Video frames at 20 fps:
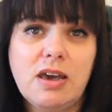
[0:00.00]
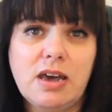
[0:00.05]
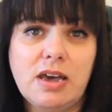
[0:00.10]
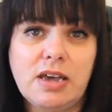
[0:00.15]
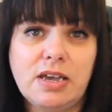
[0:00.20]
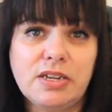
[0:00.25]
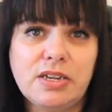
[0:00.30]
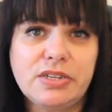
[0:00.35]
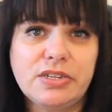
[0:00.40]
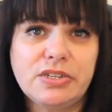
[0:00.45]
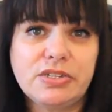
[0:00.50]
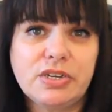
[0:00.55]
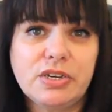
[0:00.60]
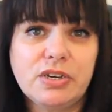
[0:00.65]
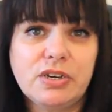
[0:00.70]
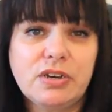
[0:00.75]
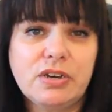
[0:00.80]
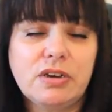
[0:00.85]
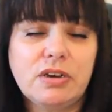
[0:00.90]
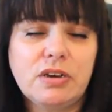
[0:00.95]
And
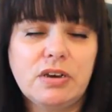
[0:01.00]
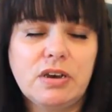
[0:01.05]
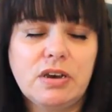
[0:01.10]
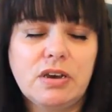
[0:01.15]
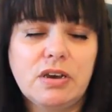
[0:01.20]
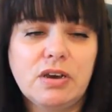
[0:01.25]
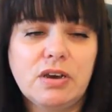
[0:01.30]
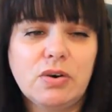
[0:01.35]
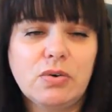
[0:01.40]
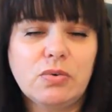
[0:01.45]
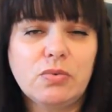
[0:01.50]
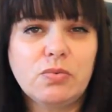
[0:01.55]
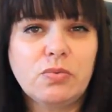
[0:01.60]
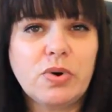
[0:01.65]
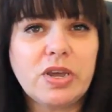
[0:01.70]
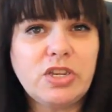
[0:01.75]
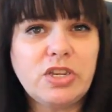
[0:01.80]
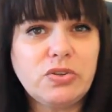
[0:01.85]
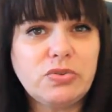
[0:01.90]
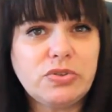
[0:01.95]

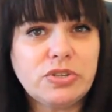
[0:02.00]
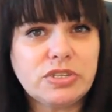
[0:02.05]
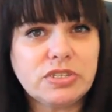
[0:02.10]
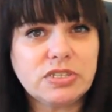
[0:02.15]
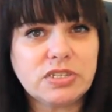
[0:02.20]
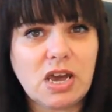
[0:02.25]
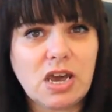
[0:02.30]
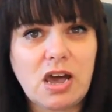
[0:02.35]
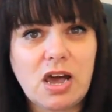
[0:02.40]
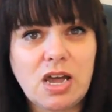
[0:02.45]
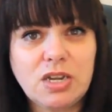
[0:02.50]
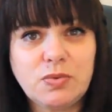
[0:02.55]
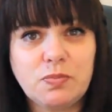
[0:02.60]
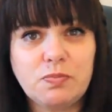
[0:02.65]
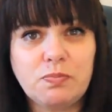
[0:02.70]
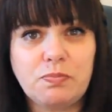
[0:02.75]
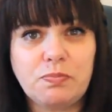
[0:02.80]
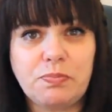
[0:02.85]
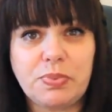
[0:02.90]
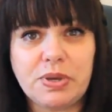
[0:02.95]
when you start
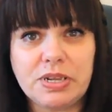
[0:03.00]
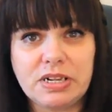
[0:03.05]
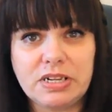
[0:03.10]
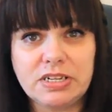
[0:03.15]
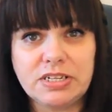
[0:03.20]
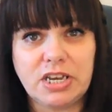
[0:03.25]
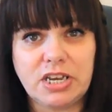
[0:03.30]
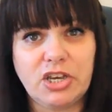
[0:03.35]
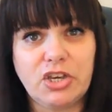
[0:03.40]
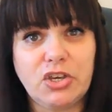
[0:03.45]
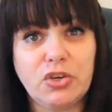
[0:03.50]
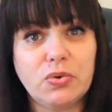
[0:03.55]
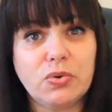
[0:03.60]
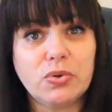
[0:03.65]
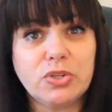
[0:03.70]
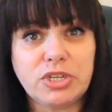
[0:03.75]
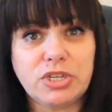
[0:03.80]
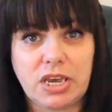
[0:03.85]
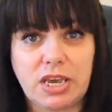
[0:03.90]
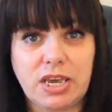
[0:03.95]
building
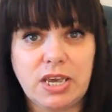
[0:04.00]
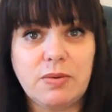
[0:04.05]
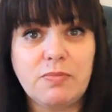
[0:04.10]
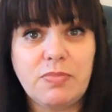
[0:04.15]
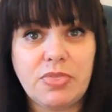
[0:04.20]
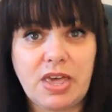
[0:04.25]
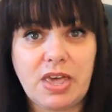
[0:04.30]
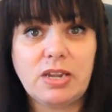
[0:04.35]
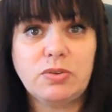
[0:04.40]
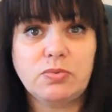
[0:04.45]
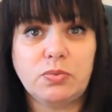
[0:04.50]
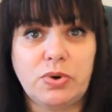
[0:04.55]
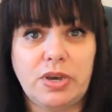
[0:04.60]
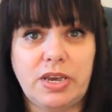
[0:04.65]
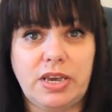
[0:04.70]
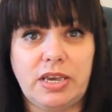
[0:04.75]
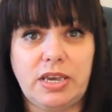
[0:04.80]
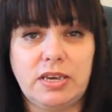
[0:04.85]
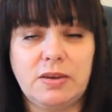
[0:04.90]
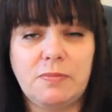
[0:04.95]
your team that
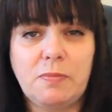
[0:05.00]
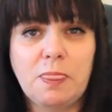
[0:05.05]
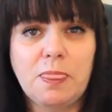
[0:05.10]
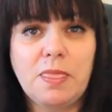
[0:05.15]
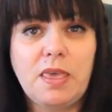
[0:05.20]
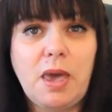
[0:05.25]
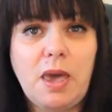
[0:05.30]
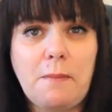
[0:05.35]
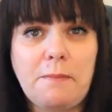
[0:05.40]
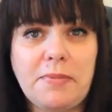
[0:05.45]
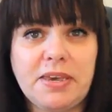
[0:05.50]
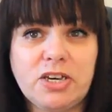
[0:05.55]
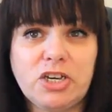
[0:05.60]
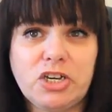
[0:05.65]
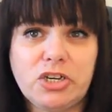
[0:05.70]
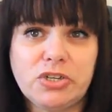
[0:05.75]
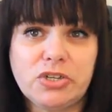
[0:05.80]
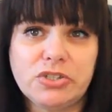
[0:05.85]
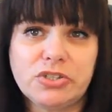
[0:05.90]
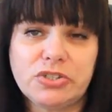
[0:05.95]
way,
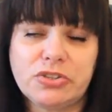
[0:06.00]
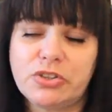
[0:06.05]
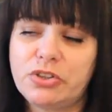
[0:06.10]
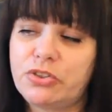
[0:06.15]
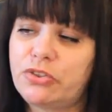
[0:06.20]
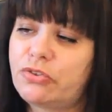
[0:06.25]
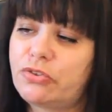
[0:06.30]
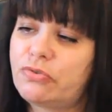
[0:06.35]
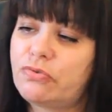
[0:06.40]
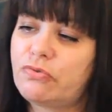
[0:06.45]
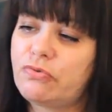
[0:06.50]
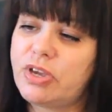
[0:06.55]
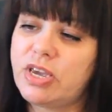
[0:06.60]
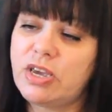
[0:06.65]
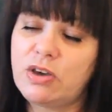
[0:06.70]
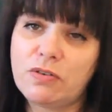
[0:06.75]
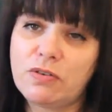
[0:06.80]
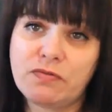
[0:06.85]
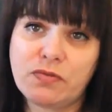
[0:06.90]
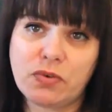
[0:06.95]
because the
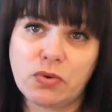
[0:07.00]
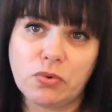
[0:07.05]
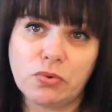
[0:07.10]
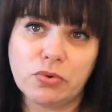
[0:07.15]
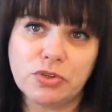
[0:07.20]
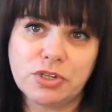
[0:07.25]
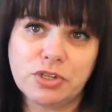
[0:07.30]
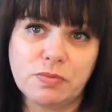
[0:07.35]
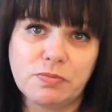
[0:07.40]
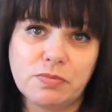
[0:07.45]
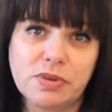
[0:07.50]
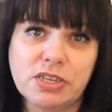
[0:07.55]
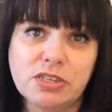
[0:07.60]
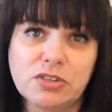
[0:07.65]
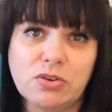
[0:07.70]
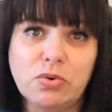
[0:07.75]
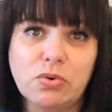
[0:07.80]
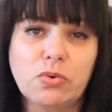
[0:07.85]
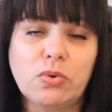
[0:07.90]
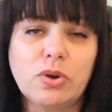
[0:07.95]
3 of Autumn
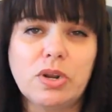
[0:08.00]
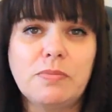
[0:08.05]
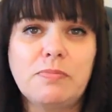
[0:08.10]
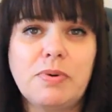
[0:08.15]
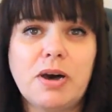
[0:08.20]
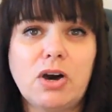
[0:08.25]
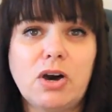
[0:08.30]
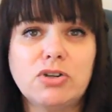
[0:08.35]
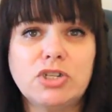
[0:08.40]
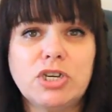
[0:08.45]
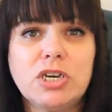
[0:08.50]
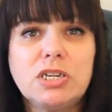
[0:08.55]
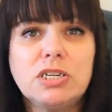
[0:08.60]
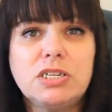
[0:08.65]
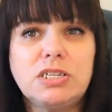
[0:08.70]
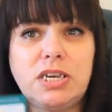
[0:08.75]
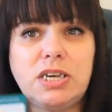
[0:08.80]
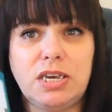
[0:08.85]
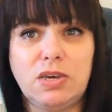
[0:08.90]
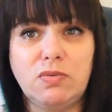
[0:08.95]
is all about
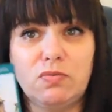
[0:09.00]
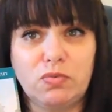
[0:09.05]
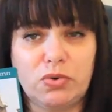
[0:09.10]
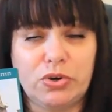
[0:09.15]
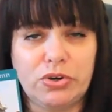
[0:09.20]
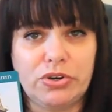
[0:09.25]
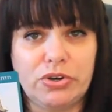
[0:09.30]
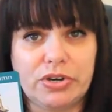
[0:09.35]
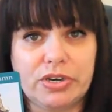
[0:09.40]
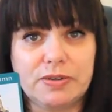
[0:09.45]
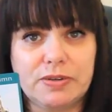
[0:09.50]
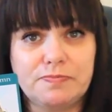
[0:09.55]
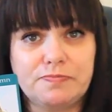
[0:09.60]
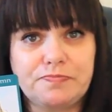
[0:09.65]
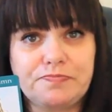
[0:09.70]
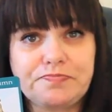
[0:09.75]
teamwork.